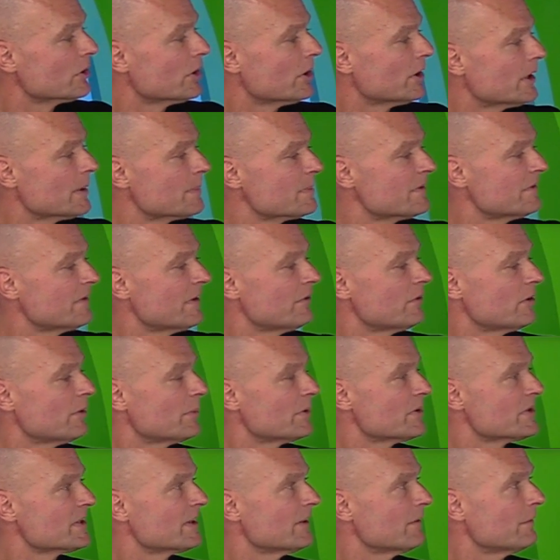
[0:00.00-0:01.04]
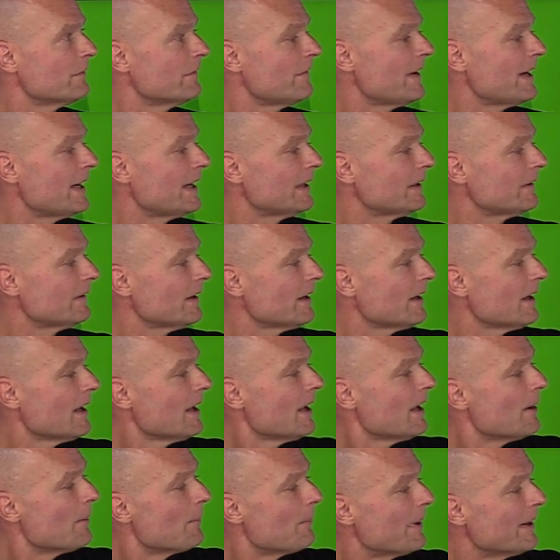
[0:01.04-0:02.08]
of carbs, 50% fat,
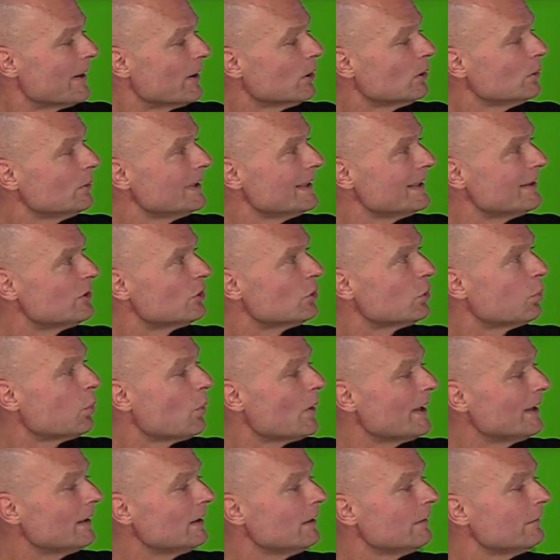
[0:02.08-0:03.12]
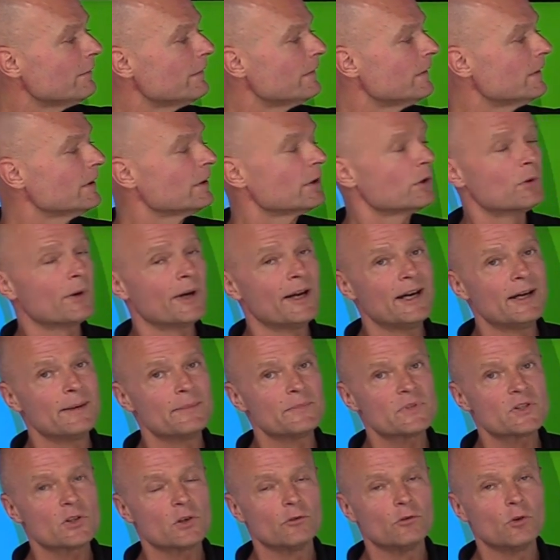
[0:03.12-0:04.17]
but only 12
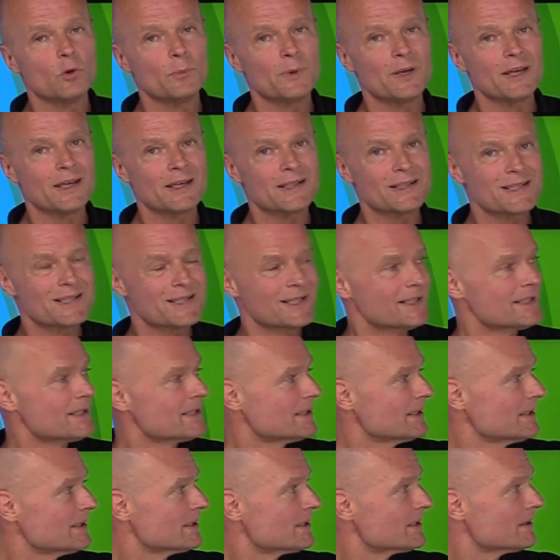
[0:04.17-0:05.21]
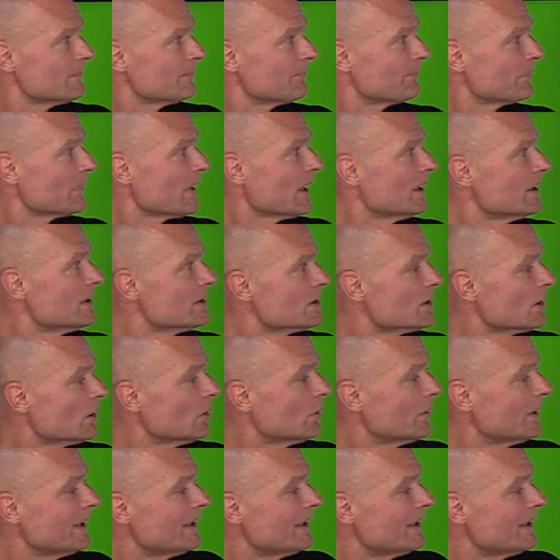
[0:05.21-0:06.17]
grams of omega 6s. So